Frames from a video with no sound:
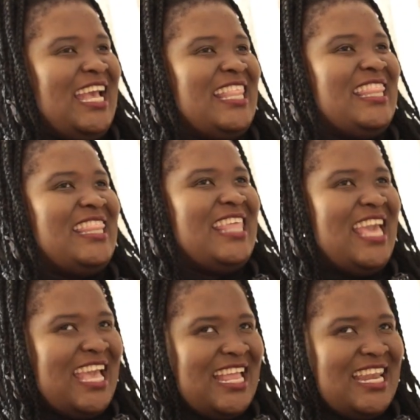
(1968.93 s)
And
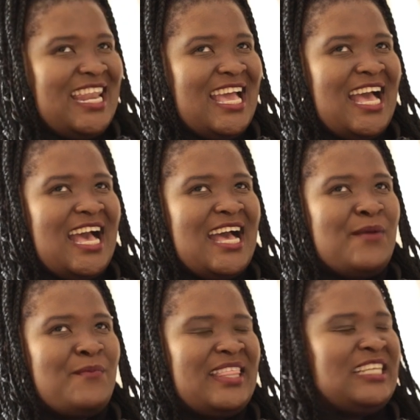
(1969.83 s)
then
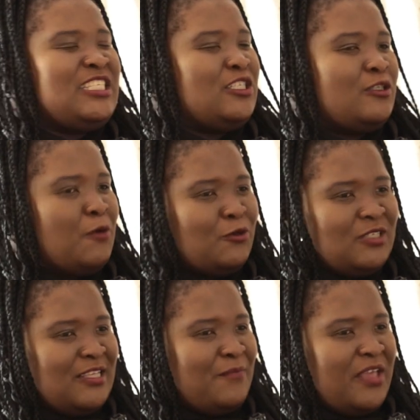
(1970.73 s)
I think she just
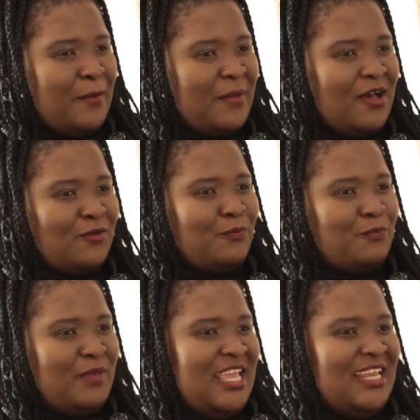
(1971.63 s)
posted something about
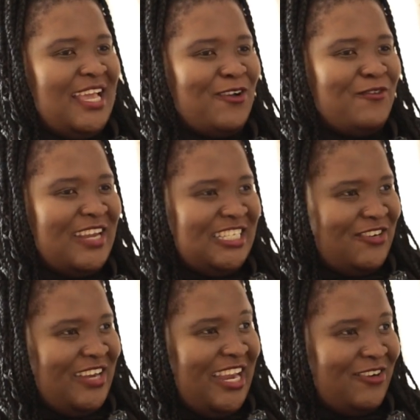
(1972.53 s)
being like of
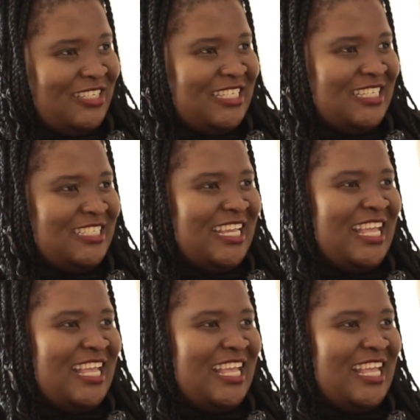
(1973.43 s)
Nigerian heritage,